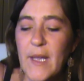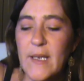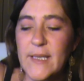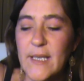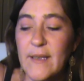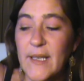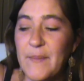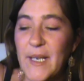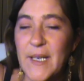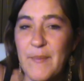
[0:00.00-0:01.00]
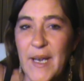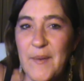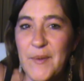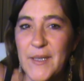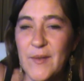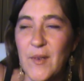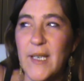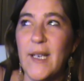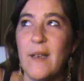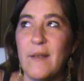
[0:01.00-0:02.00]
I sound like I'm kind of babbling
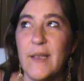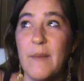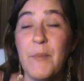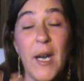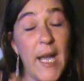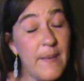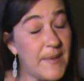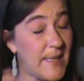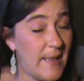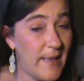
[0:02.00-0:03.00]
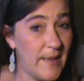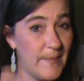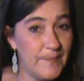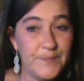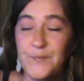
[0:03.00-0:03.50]
right now, and perhaps I am.